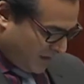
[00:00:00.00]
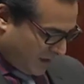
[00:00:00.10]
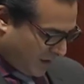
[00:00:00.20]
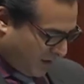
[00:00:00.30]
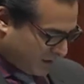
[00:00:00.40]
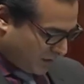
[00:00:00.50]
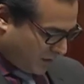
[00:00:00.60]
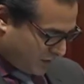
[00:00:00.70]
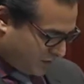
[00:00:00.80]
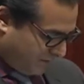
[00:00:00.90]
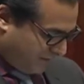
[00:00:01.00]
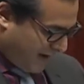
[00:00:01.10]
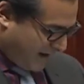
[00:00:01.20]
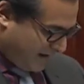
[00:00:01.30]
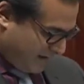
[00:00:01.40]
It also goes to
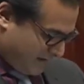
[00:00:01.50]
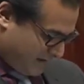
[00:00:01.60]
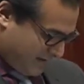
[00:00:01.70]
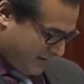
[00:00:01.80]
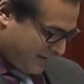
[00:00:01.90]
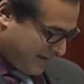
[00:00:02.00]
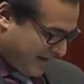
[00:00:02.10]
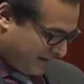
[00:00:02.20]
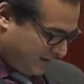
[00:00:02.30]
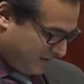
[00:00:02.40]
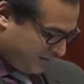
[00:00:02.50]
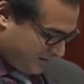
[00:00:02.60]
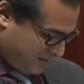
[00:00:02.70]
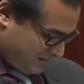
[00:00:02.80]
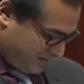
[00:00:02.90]
find that
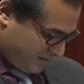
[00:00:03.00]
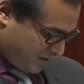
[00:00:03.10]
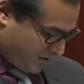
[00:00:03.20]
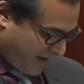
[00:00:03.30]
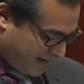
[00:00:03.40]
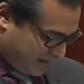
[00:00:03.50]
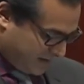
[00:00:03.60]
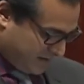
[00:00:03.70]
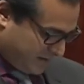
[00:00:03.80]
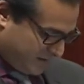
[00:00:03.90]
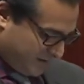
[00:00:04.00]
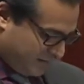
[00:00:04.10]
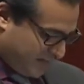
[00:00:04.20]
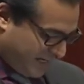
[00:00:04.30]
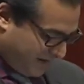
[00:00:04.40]
Australians
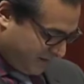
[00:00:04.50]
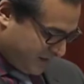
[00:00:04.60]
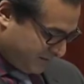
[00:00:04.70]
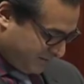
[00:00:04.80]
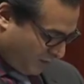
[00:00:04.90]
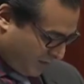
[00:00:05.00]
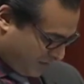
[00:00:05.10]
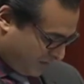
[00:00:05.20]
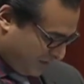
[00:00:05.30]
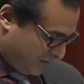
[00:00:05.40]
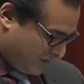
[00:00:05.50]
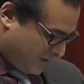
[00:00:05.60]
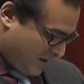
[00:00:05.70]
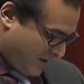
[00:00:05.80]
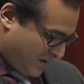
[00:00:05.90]
believe it is important
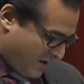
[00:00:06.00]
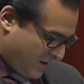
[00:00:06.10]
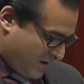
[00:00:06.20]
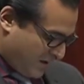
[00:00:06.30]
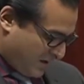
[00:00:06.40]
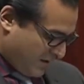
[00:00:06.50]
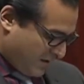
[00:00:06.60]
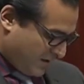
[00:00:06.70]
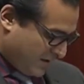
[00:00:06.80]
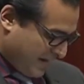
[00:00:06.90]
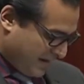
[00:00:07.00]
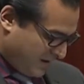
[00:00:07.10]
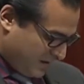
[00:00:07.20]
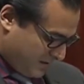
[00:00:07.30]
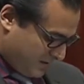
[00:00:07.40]

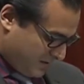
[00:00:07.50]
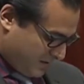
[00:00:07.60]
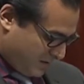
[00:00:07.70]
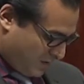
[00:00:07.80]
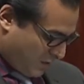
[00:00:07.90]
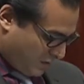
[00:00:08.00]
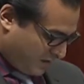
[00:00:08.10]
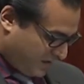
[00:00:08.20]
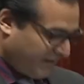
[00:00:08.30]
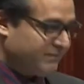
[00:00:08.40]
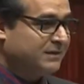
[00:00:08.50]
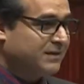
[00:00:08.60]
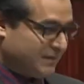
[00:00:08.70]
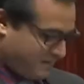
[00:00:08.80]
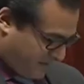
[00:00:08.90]
that local government
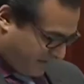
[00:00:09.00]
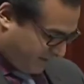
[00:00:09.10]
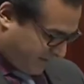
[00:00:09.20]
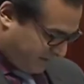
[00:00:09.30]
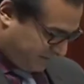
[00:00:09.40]
does deliver